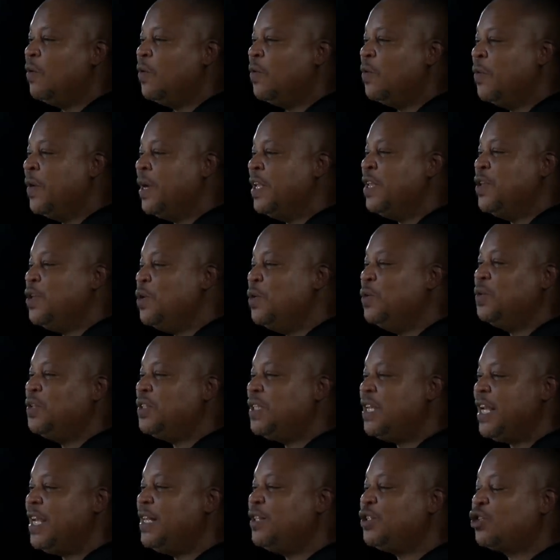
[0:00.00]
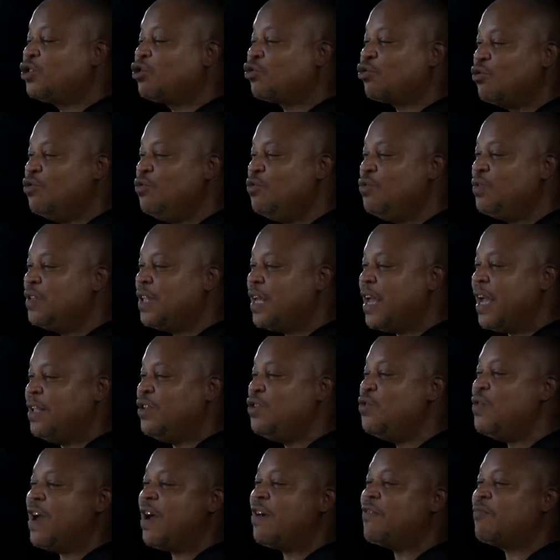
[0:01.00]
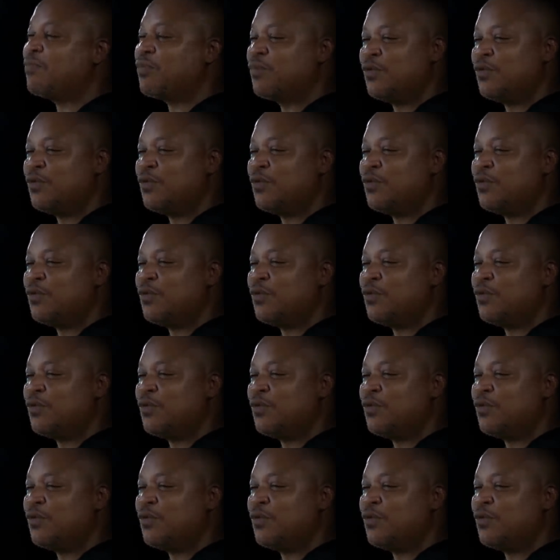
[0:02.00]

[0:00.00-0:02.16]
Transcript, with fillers: when you teach truth and you have